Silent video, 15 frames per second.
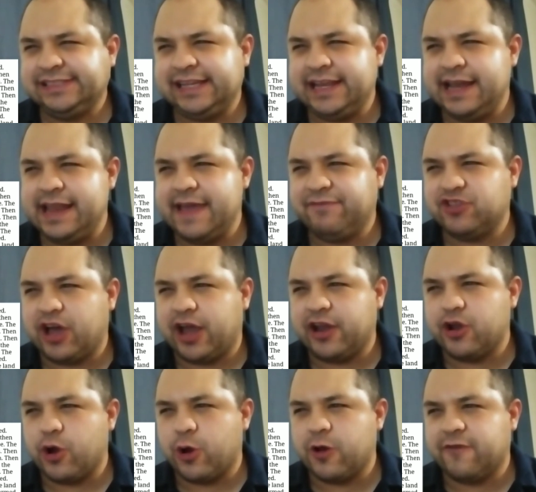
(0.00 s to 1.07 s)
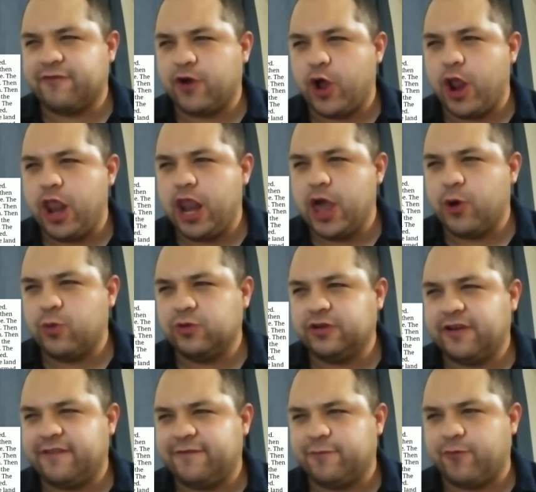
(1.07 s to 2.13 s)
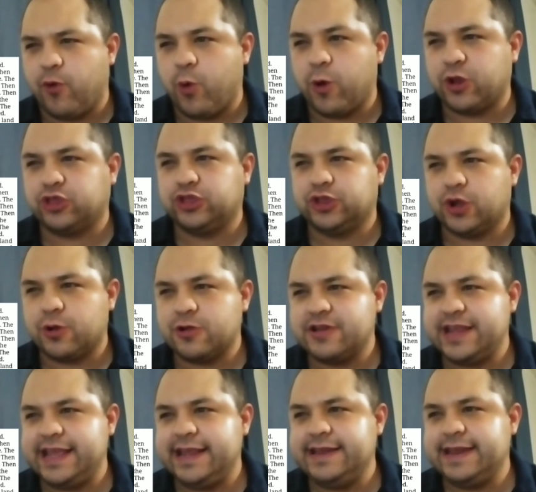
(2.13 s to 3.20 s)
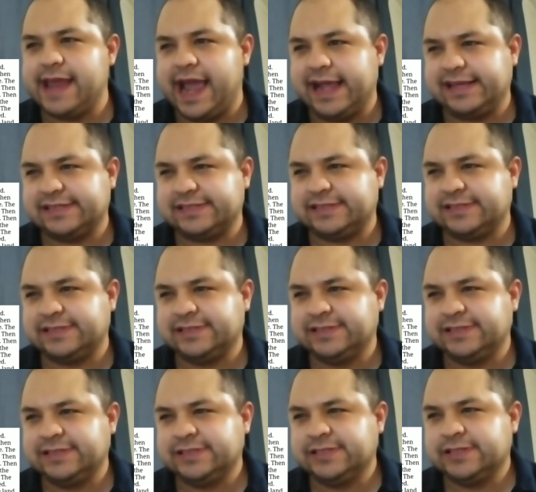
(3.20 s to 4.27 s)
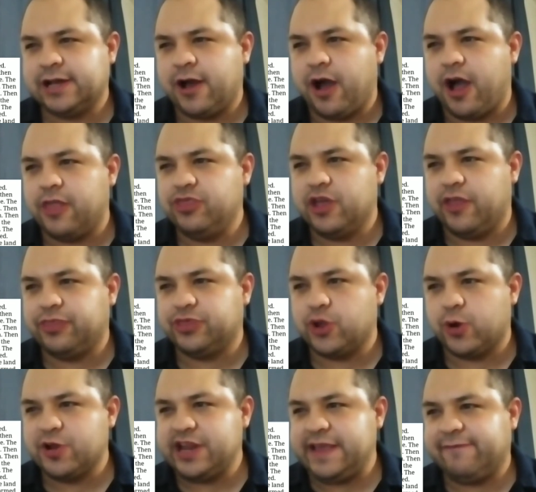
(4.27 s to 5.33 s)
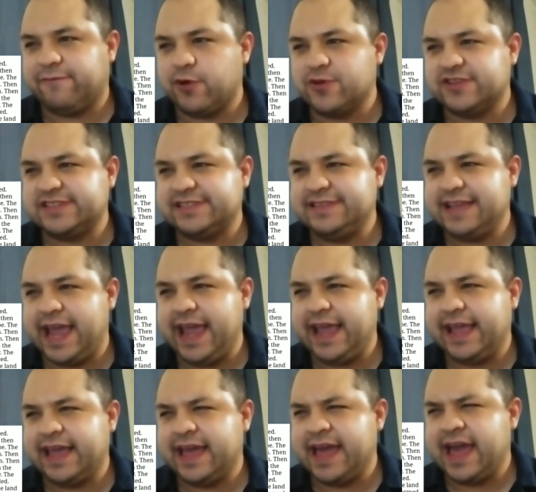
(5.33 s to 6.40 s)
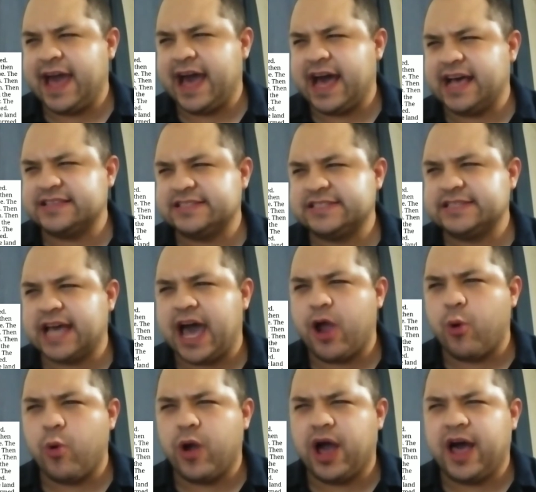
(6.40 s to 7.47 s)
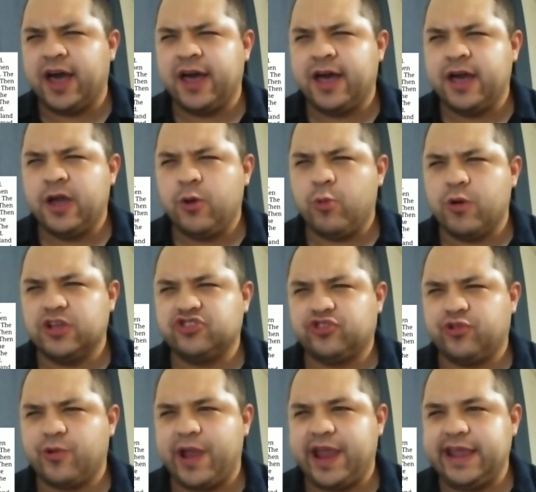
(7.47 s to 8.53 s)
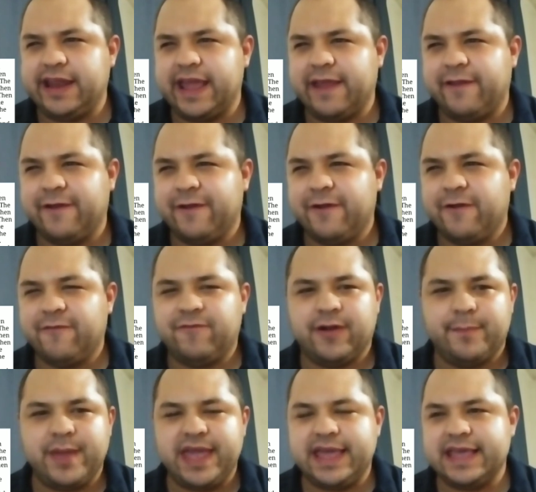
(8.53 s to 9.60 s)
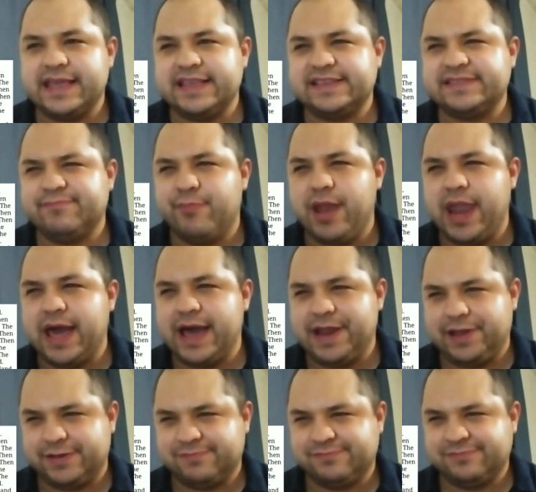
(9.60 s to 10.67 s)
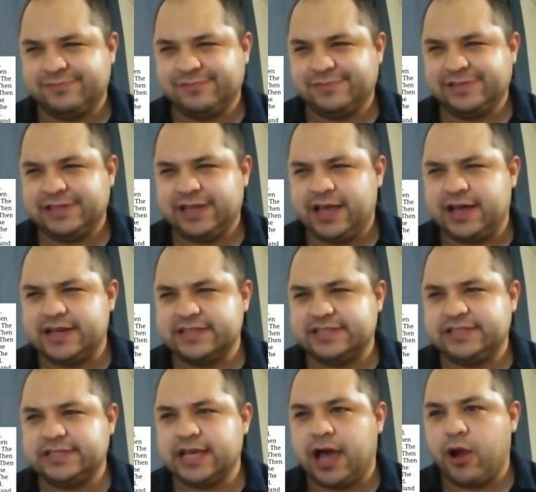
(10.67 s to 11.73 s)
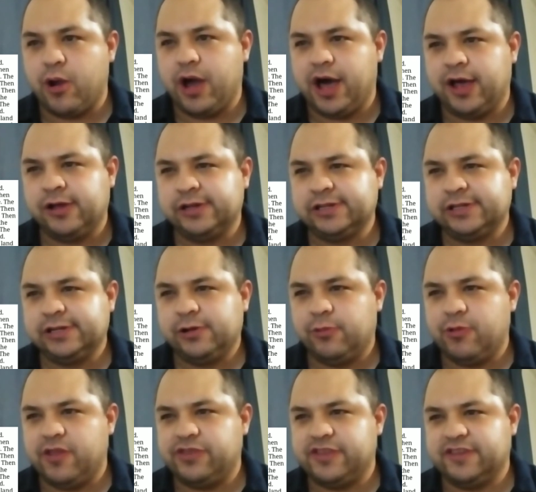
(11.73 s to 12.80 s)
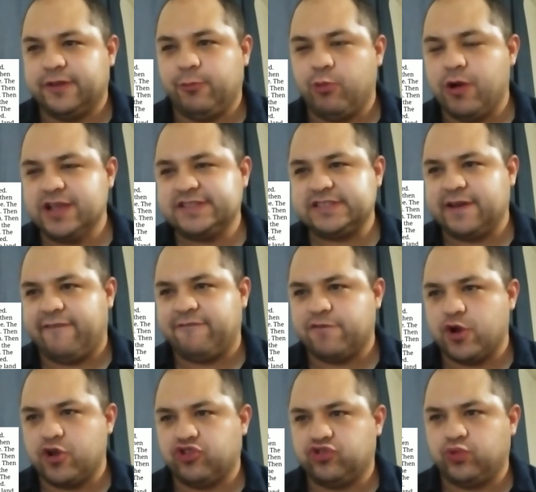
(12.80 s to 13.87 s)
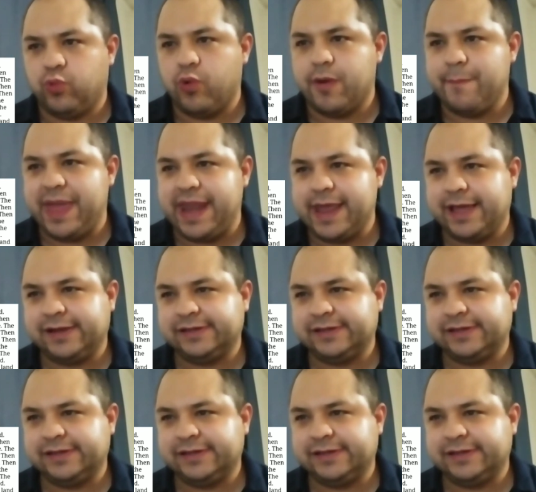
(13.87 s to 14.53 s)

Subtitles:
He lived on earth alone for 30 days. On the 31st day, Asara was created from his blood. Asara was the first woman.